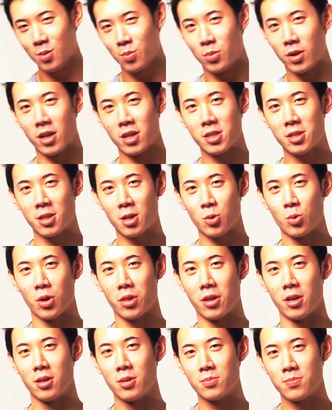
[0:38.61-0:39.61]
But I stuck
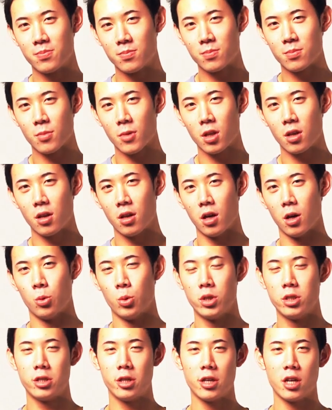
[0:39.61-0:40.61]
with it. And
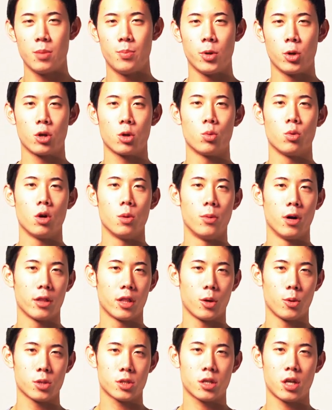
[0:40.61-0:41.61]
one day I built a robot
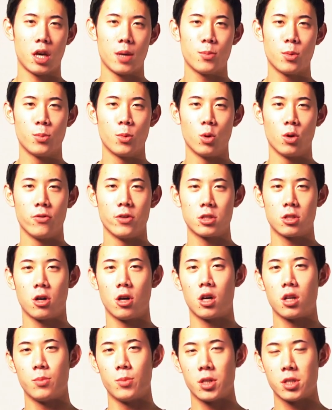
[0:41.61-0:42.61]
that was capable of
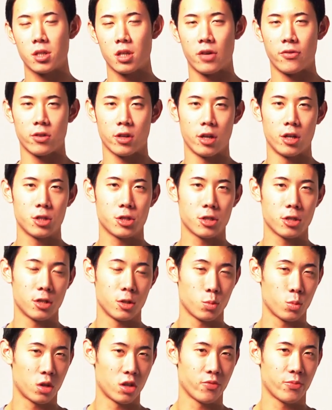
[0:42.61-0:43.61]
autonomous navigation
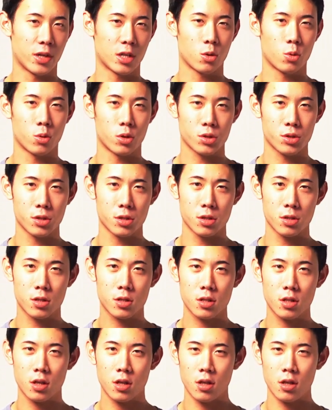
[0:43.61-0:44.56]
in one of my courses.